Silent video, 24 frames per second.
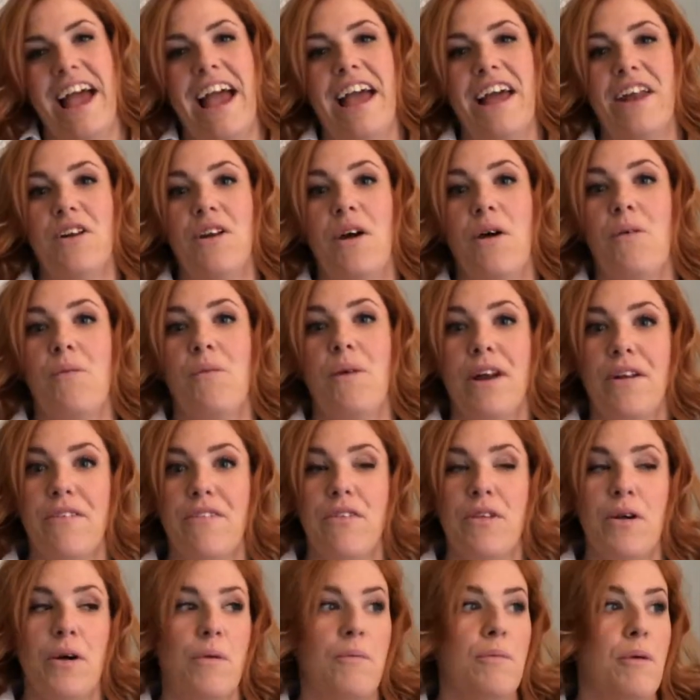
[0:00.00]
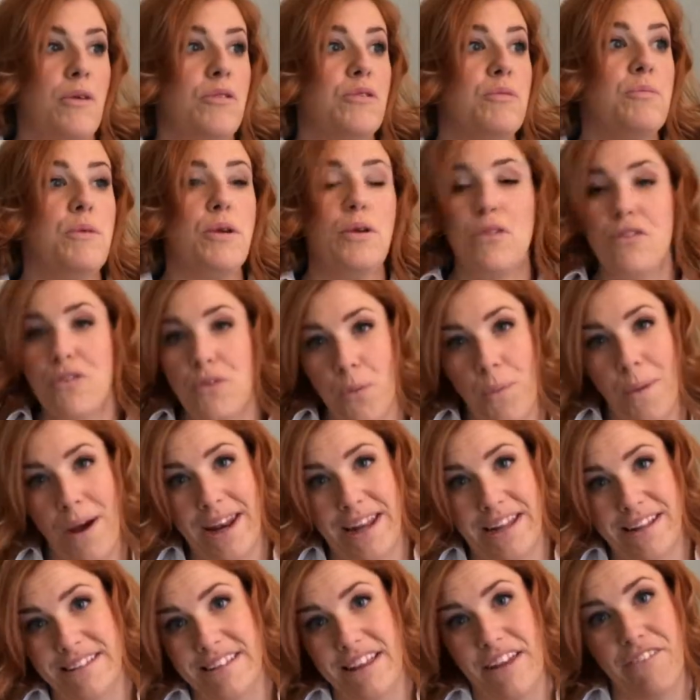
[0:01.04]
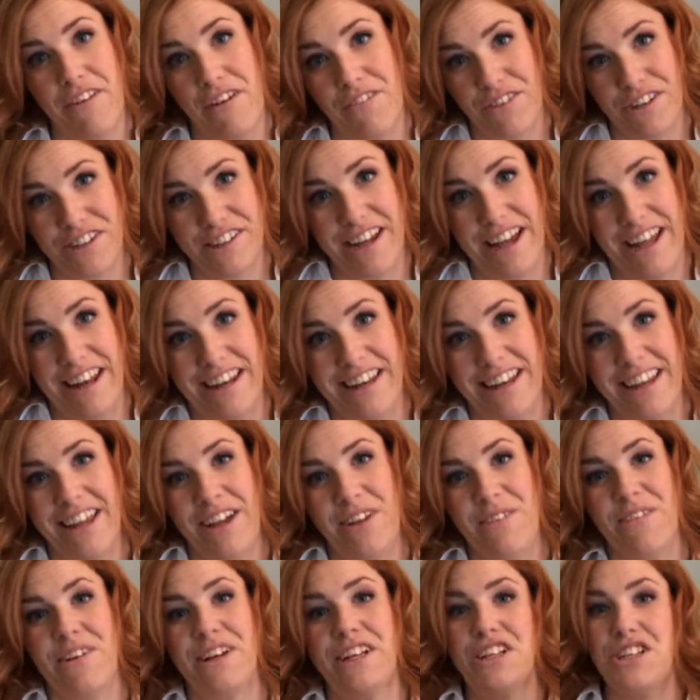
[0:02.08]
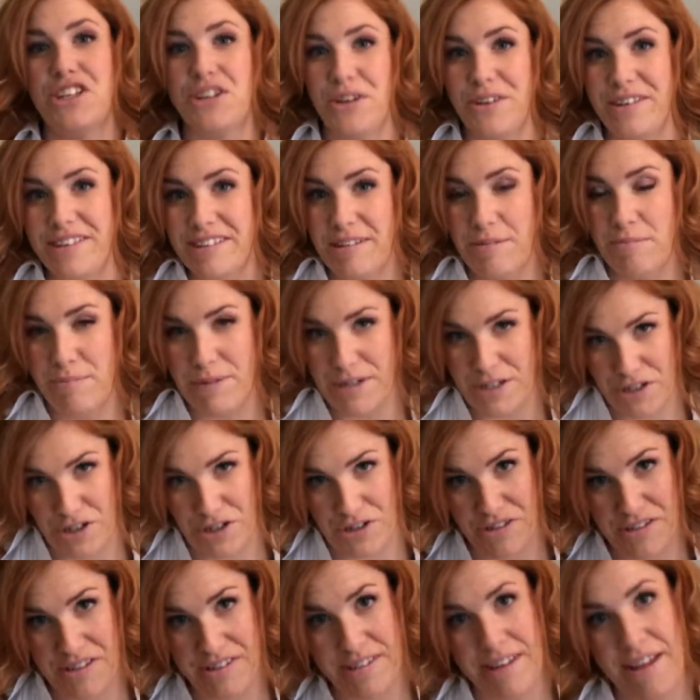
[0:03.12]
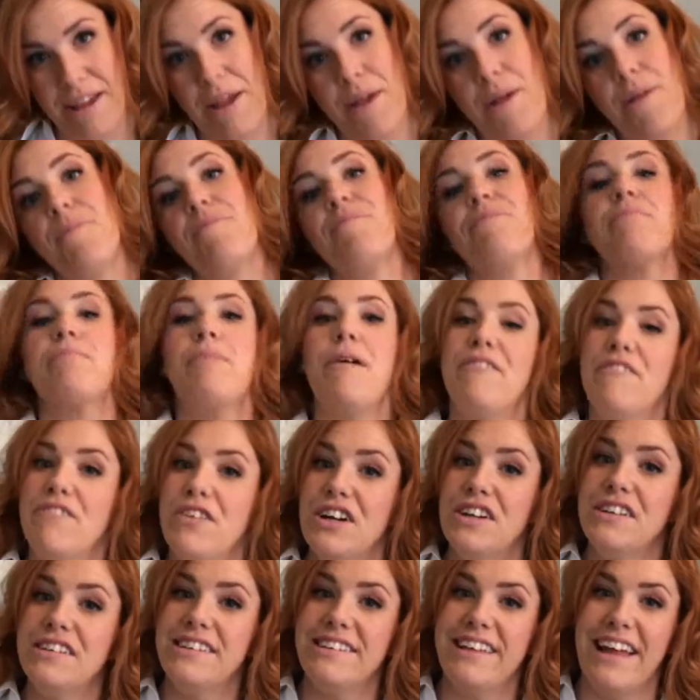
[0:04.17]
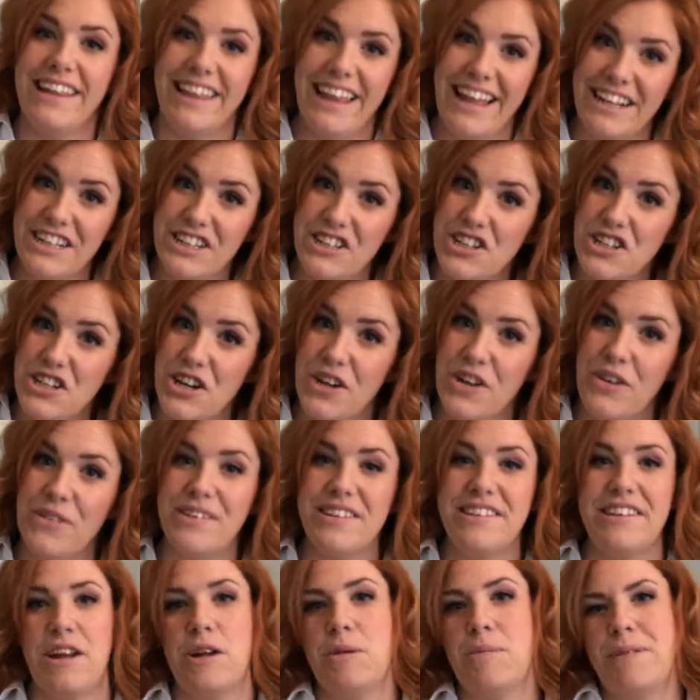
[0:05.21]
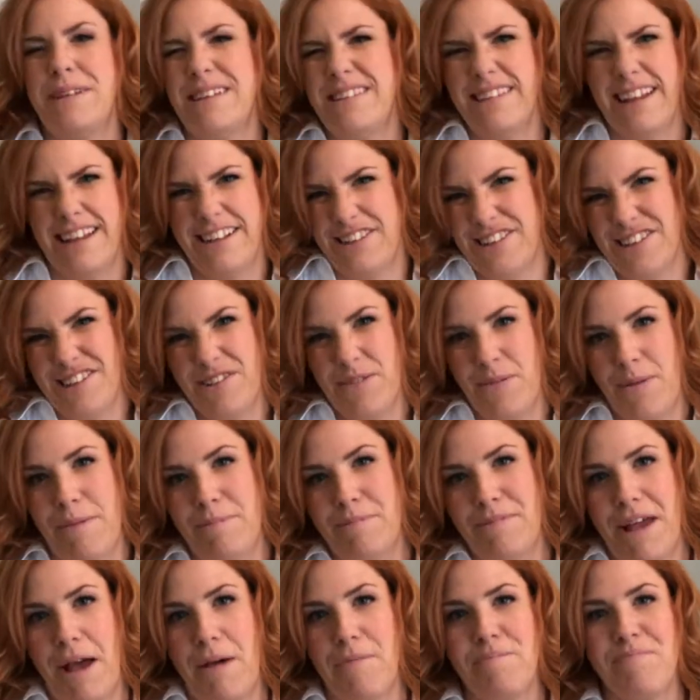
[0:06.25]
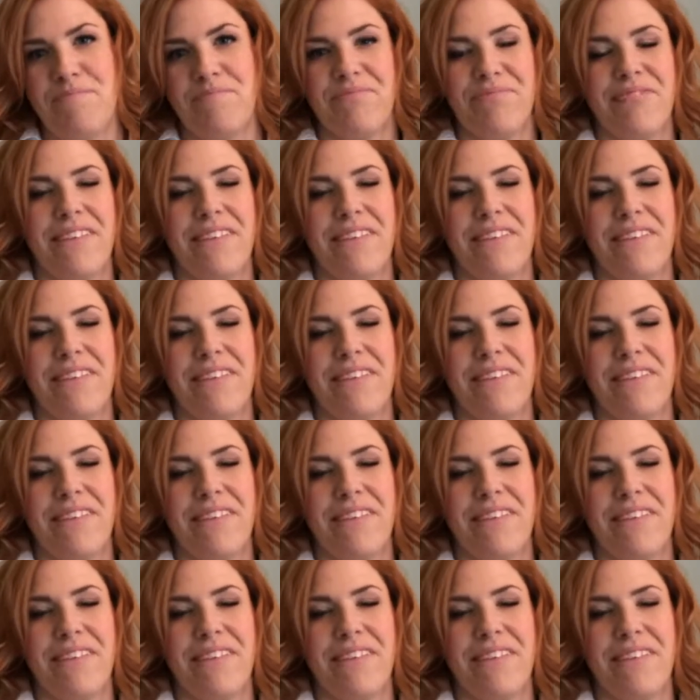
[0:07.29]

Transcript: and one of the most beautiful weddings I've ever done. We're going to show you some pictures, but first I'd like to show you a centerpiece I just whipped up.